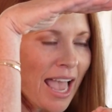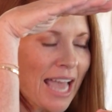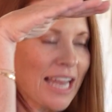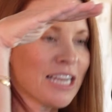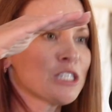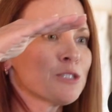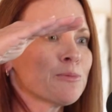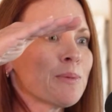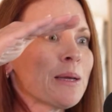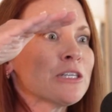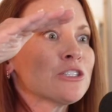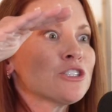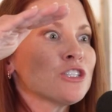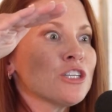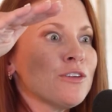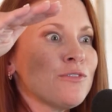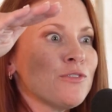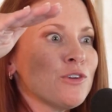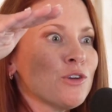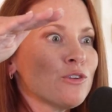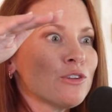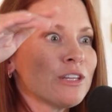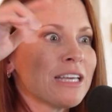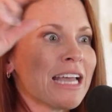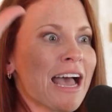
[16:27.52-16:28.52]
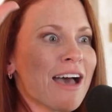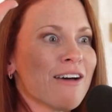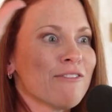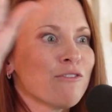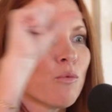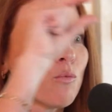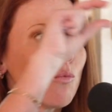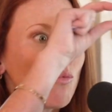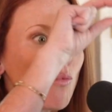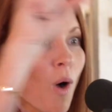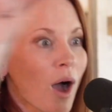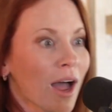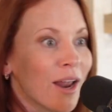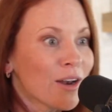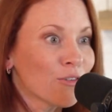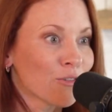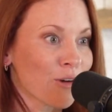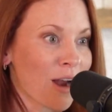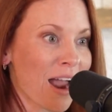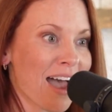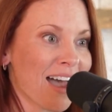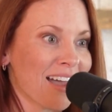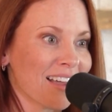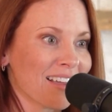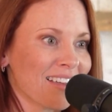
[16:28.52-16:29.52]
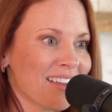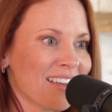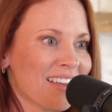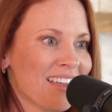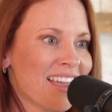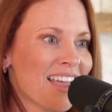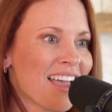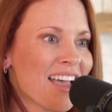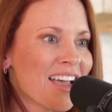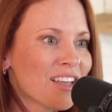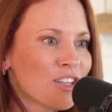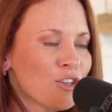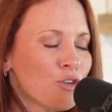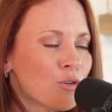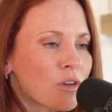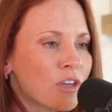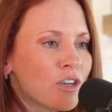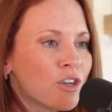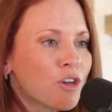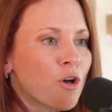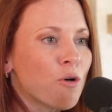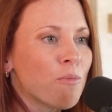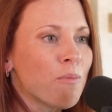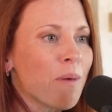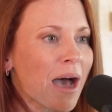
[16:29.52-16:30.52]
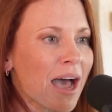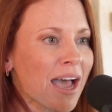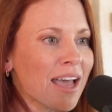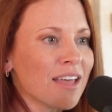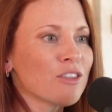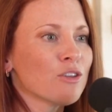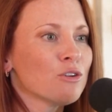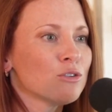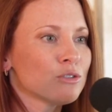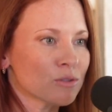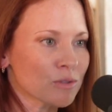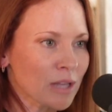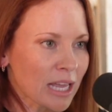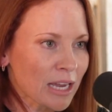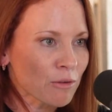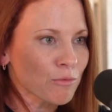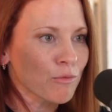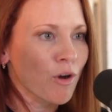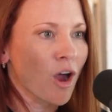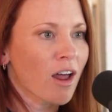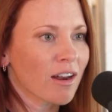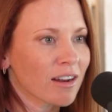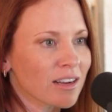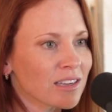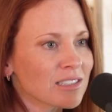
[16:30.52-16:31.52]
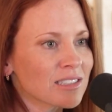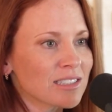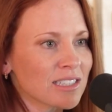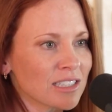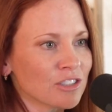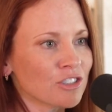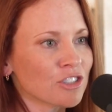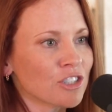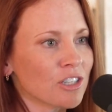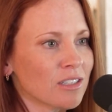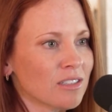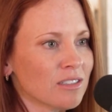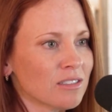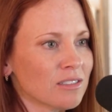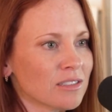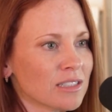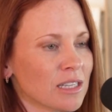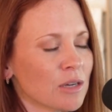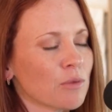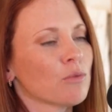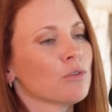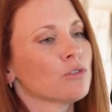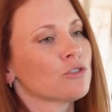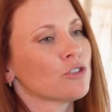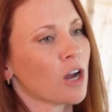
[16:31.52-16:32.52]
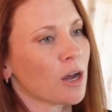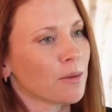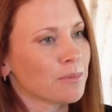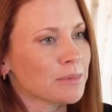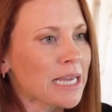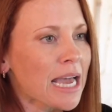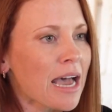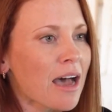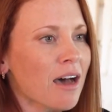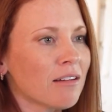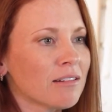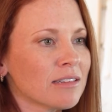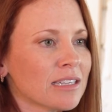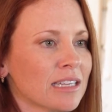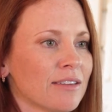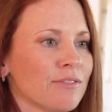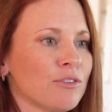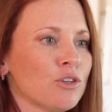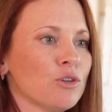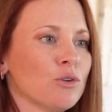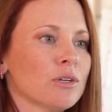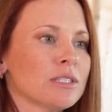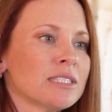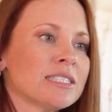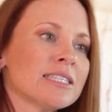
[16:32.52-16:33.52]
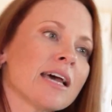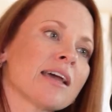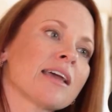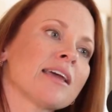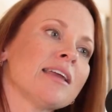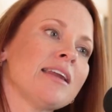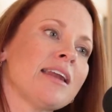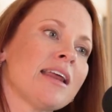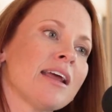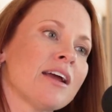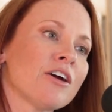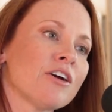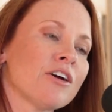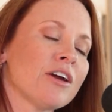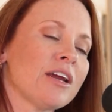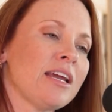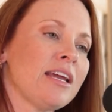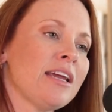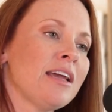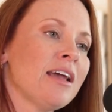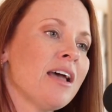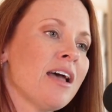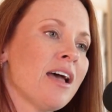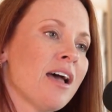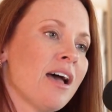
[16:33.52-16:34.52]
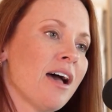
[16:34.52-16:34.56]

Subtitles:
And especially if you only have 1 rack, you can go buy those like rod extensions that will drop down, give you a secondary.